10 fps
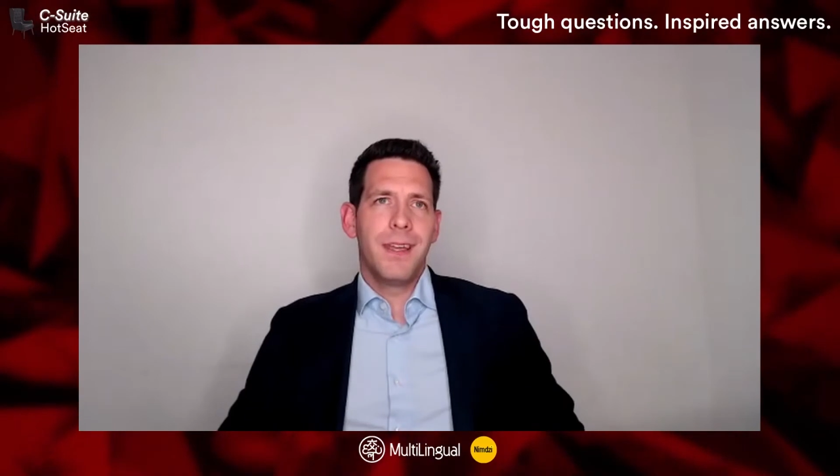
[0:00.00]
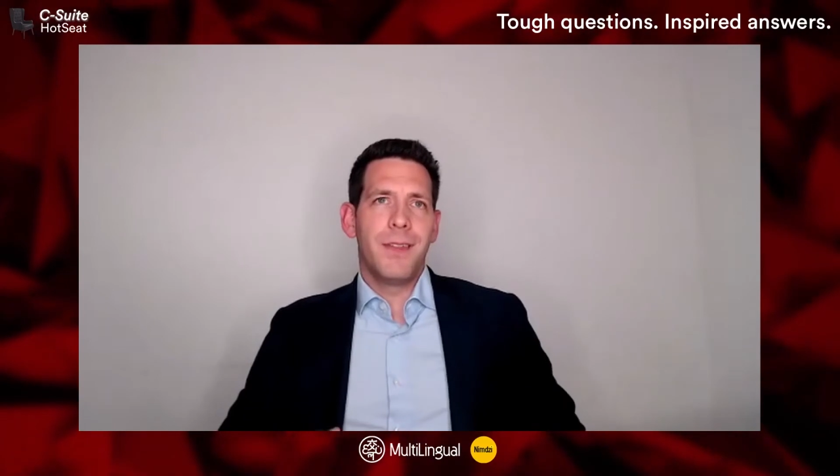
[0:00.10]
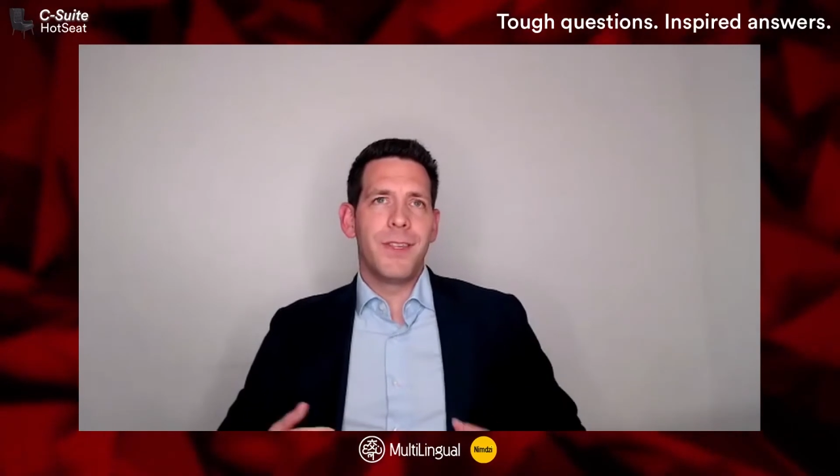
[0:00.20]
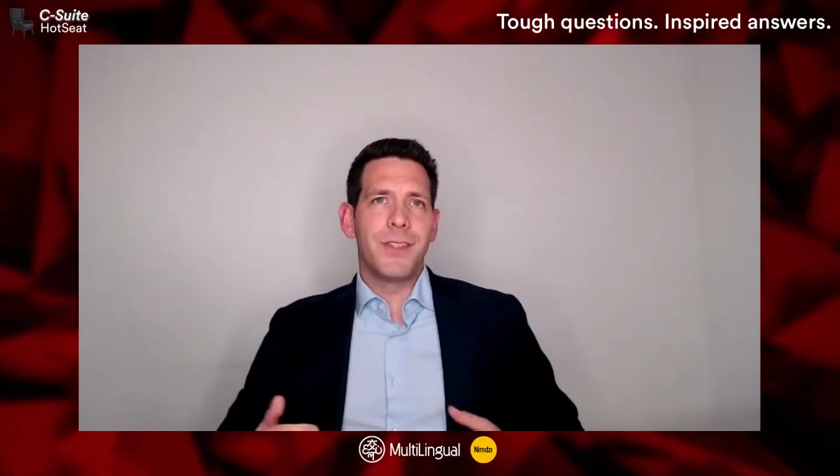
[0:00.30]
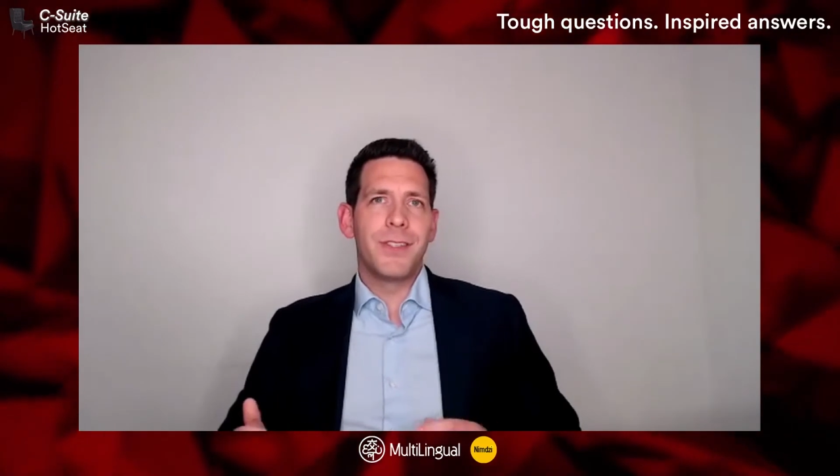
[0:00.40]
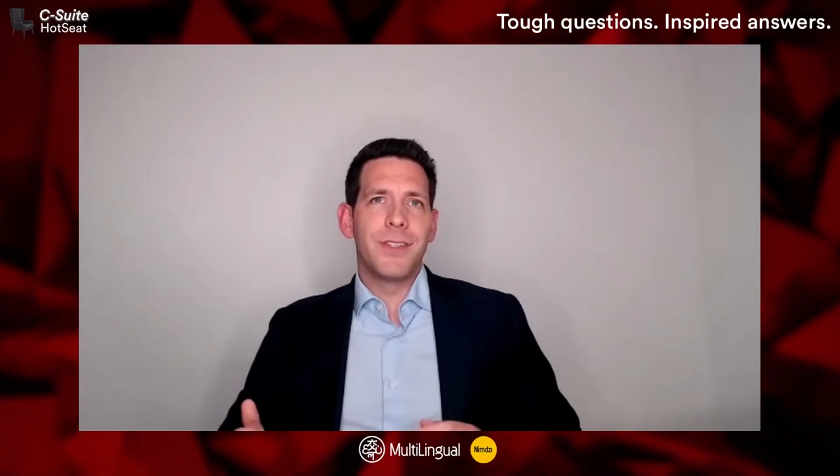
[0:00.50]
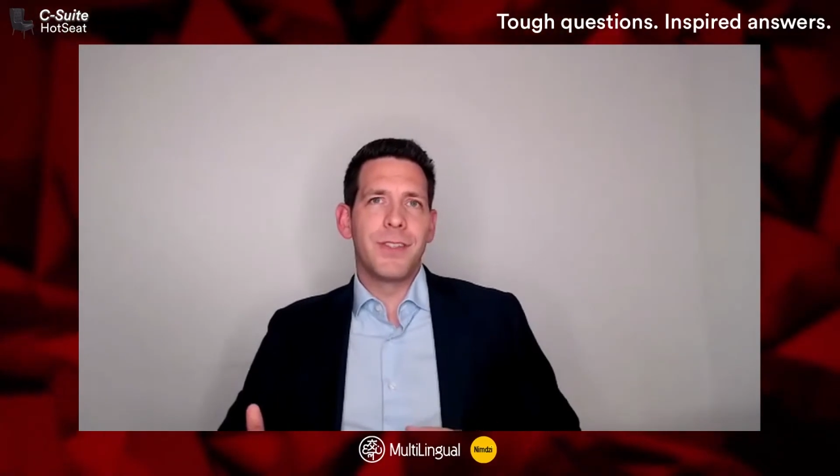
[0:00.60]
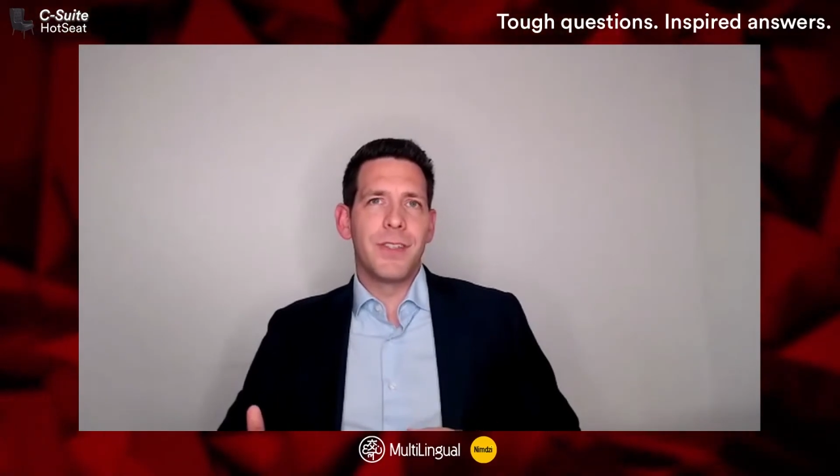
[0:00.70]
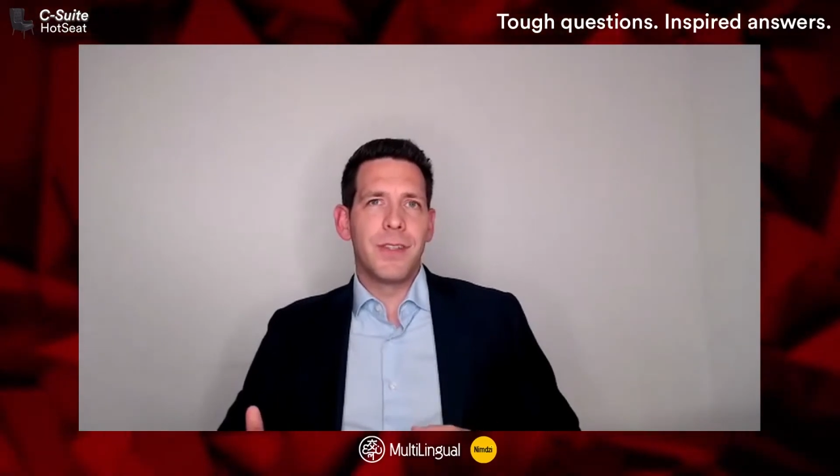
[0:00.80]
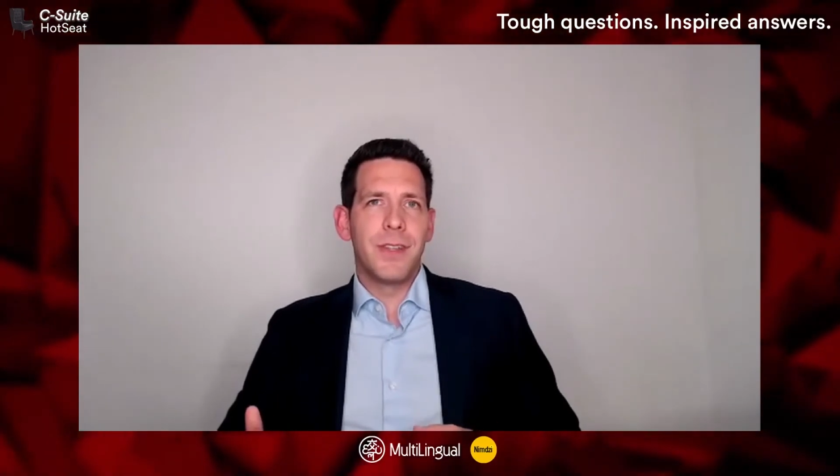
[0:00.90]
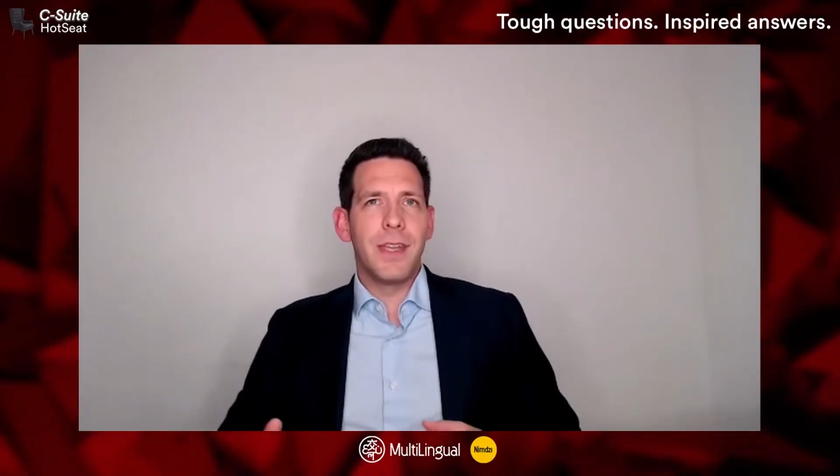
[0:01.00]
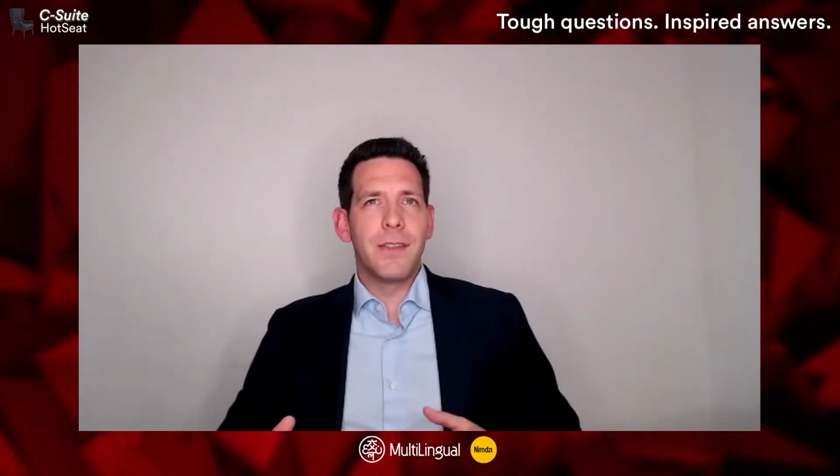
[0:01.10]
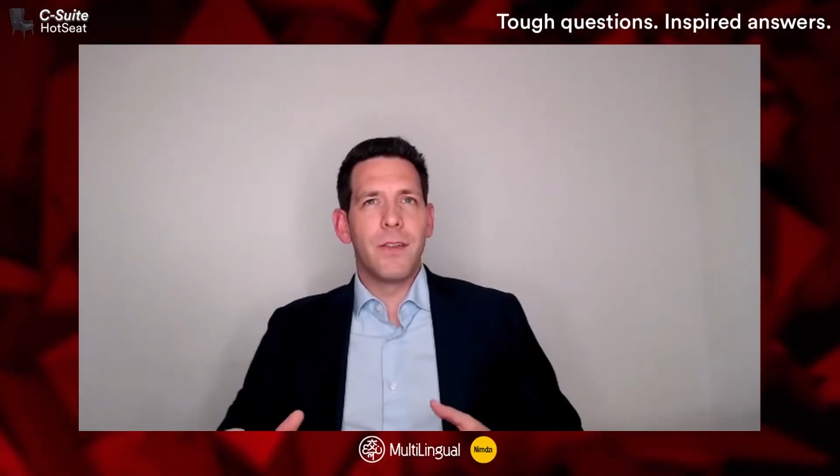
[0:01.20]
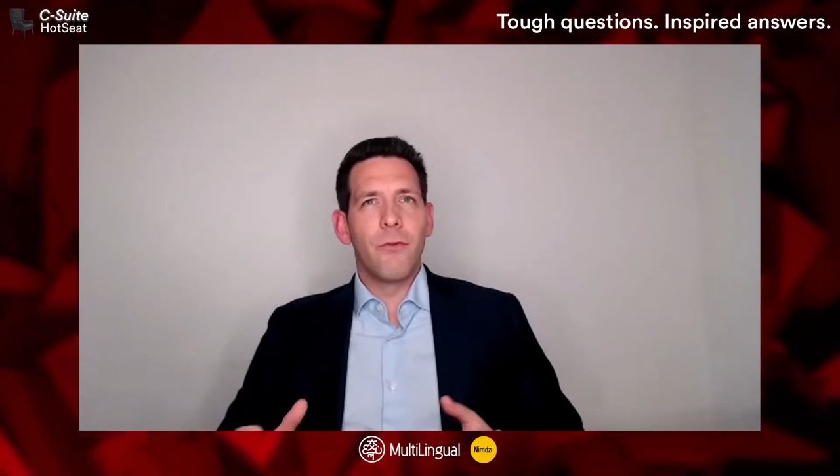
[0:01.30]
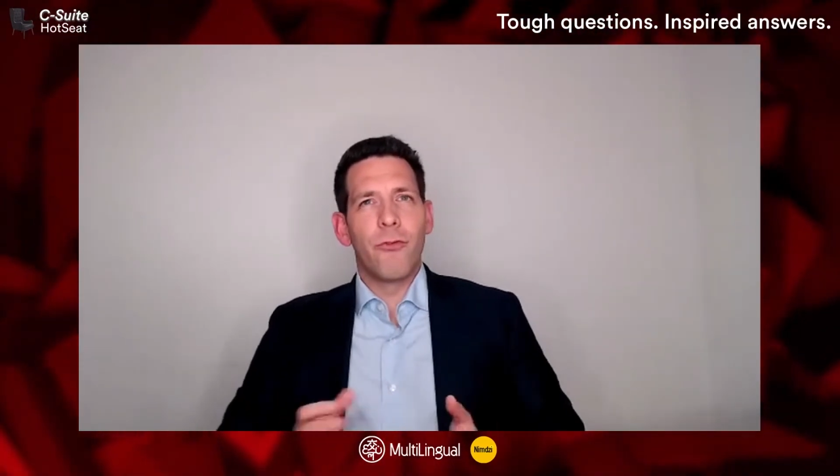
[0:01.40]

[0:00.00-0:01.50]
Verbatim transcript: this this a, the